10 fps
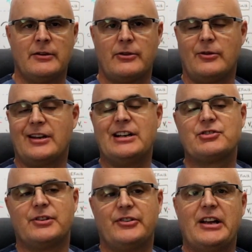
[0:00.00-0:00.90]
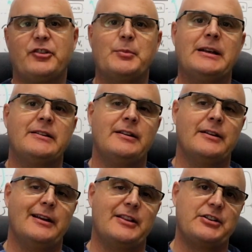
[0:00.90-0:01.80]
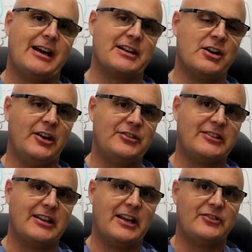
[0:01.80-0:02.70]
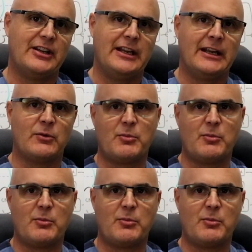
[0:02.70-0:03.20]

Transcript: through the initial assessment, the diagnostic testing,